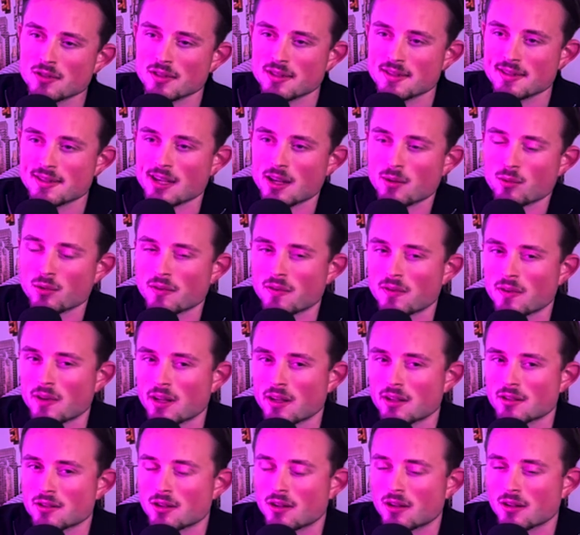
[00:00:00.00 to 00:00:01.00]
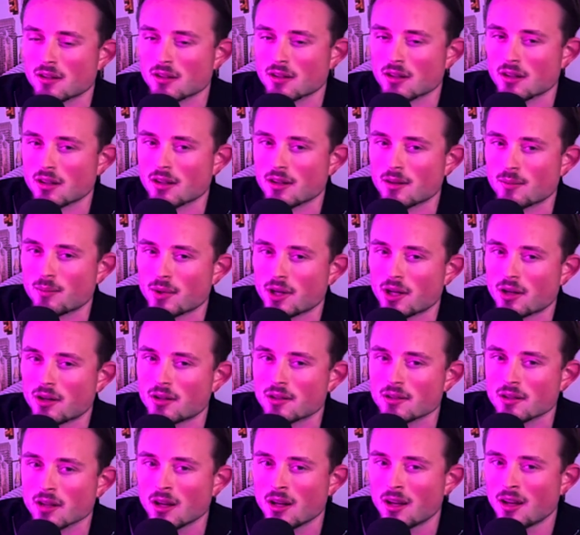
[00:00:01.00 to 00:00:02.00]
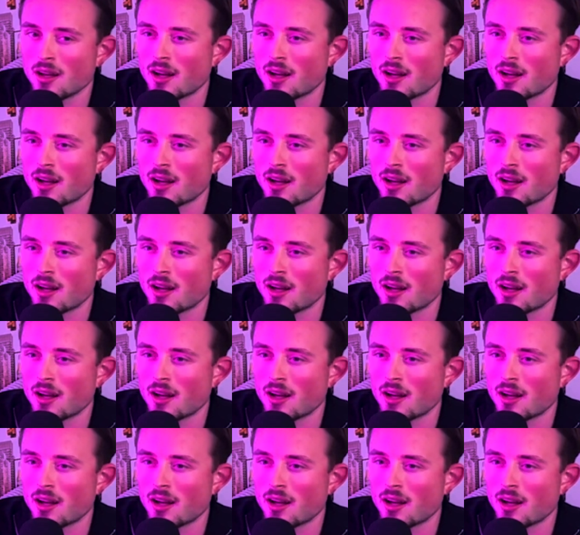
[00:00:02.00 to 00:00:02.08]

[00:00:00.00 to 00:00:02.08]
It's same with like talking about